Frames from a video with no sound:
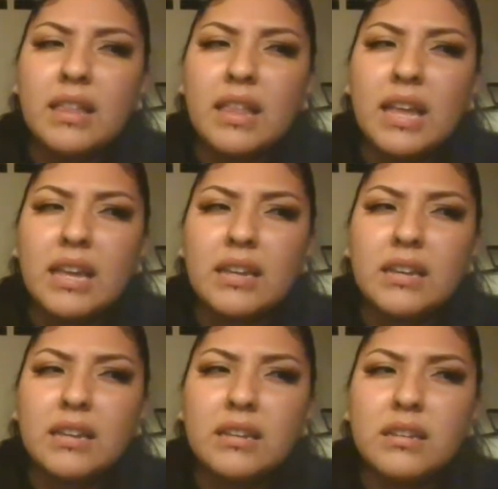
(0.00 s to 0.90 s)
like
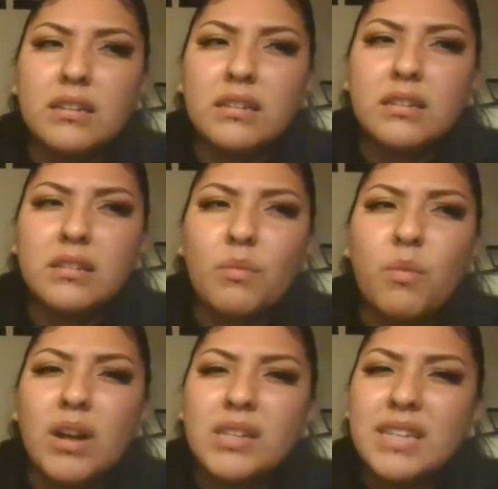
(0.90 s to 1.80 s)

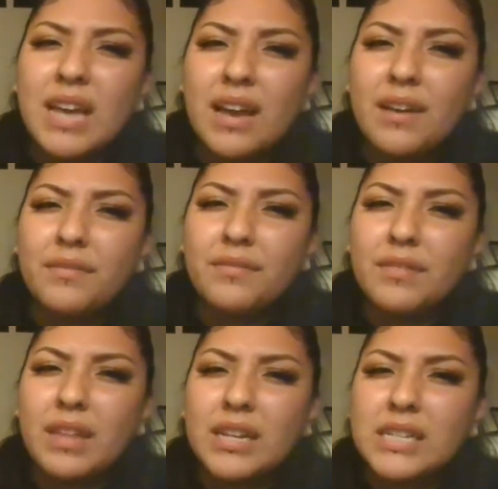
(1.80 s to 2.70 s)
want to have
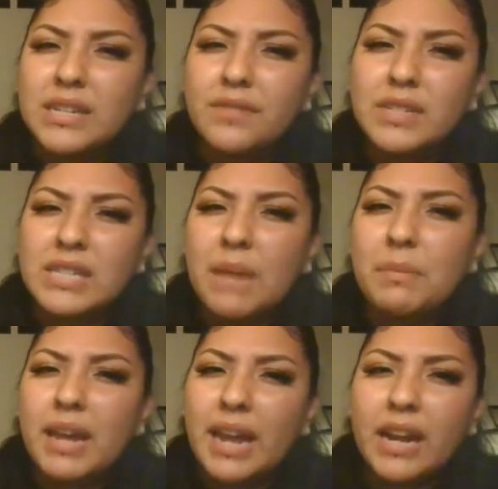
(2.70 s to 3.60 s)
like a different
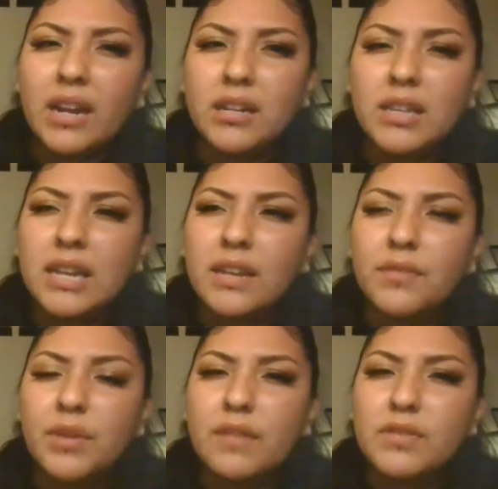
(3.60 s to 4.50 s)
type of hair. Like,
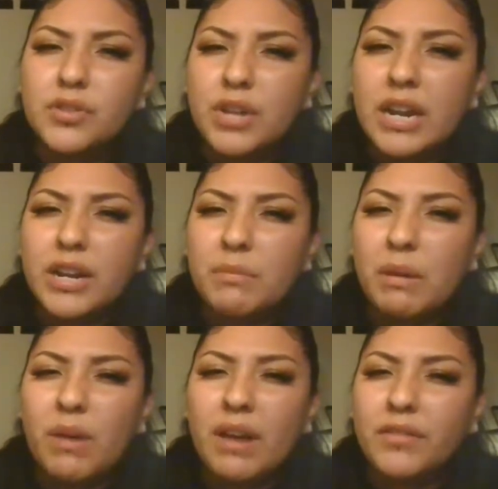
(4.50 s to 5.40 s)
if you have straight hair, you
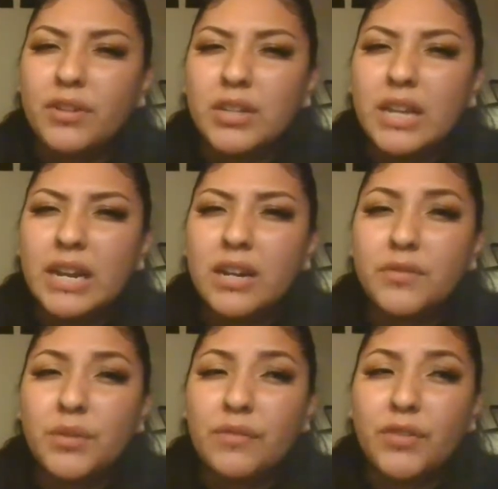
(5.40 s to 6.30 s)
might want to have curly hair.
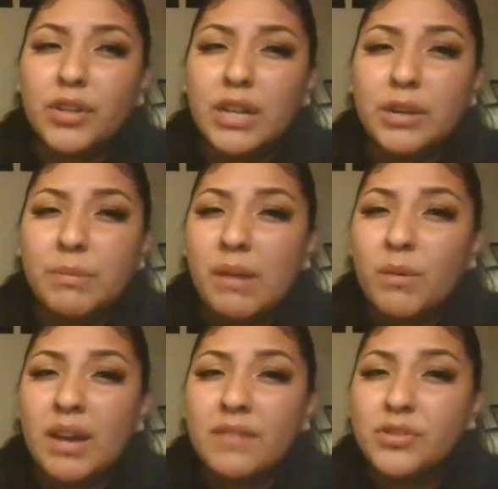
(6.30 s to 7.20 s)
If you have curly hair, you might
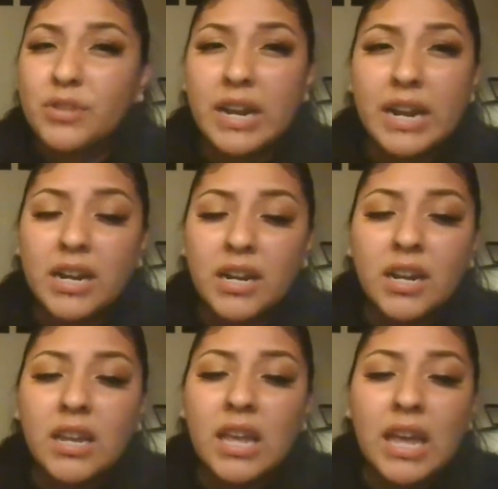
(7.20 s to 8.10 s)
want to have straight hair.
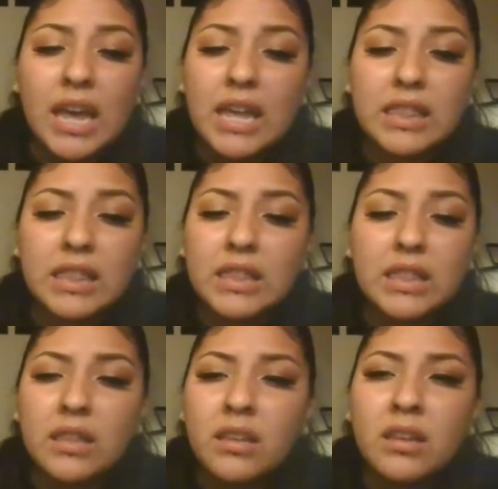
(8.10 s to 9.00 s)
And
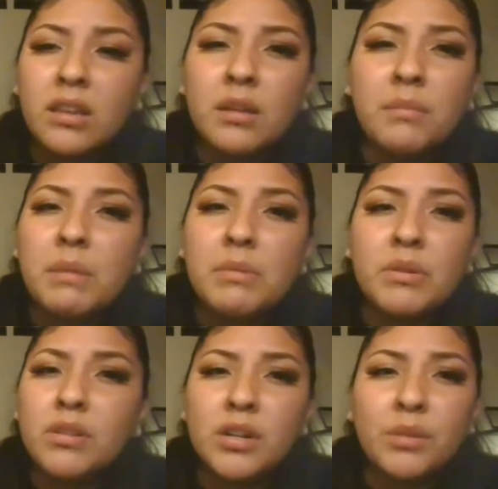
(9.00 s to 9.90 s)
baby,
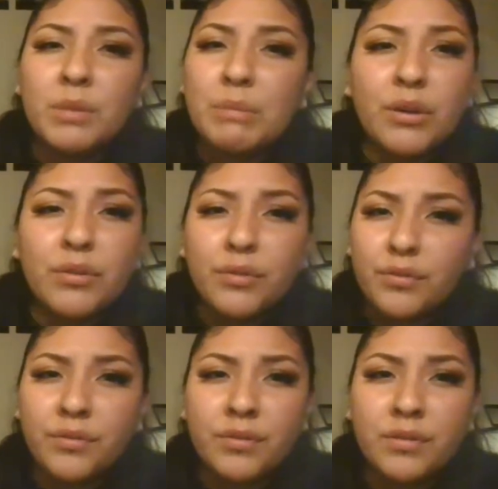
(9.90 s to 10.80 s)
you look good with
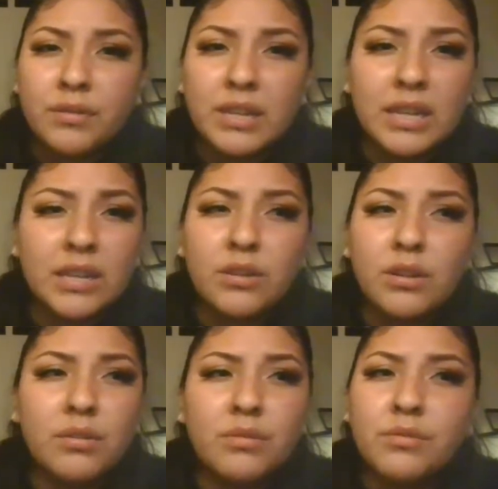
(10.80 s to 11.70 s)
both. Like, you
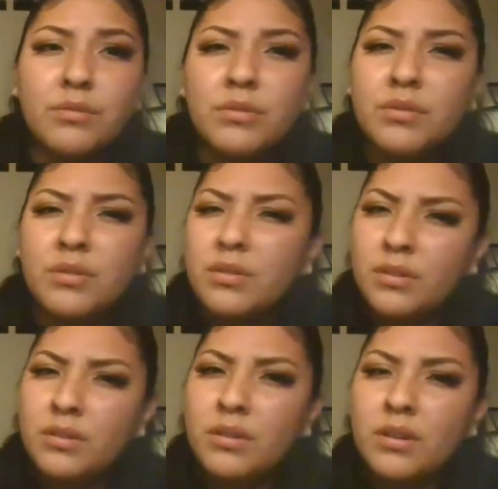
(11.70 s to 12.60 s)
don't,
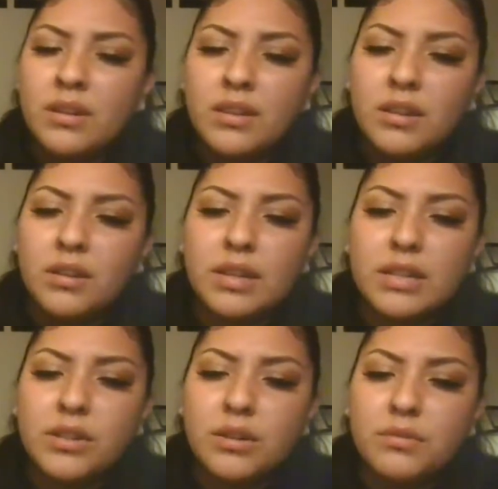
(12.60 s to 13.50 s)
you know,
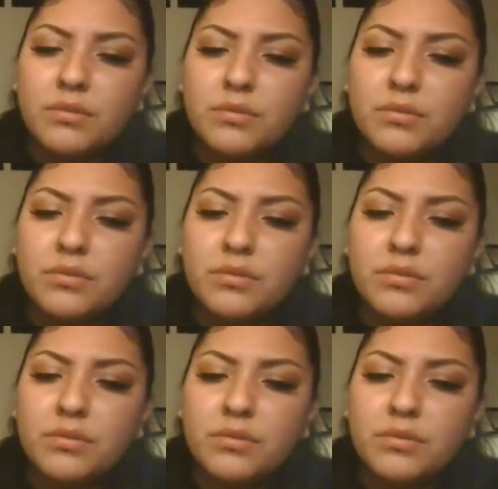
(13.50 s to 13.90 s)
like don't